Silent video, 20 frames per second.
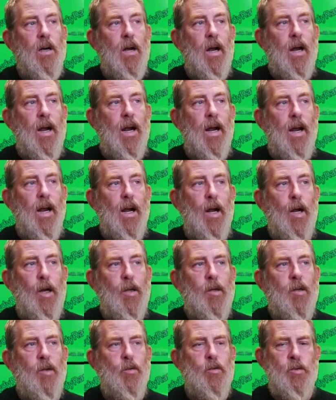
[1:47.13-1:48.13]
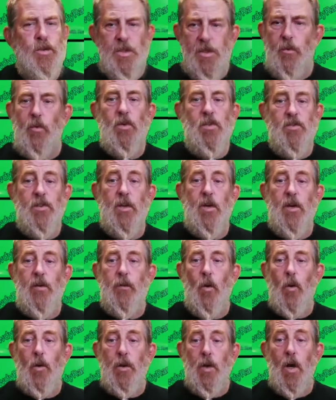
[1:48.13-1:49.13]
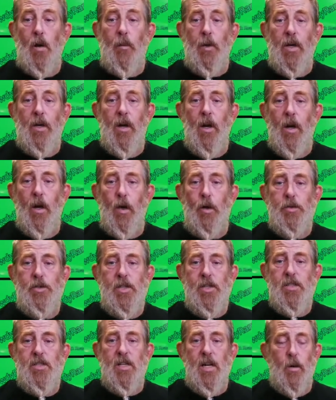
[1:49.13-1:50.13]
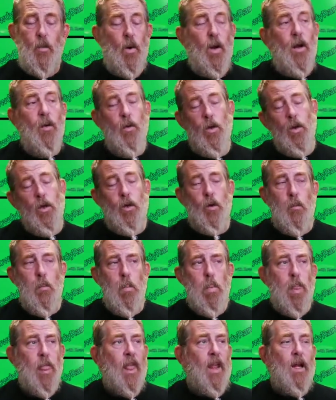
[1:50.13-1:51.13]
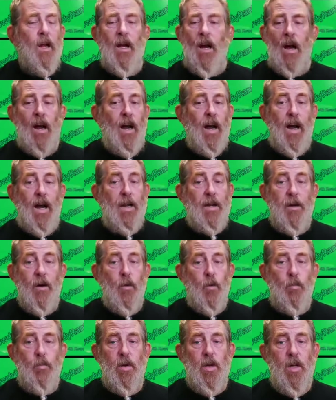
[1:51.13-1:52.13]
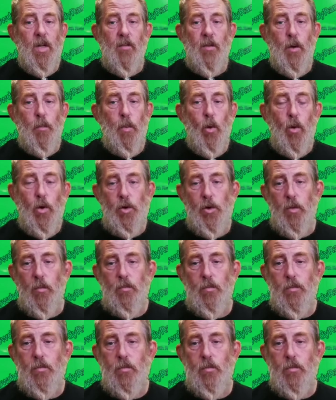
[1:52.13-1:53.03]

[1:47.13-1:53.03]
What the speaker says: And she was very forthcoming. She's like, well, look, I don't believe in abortion.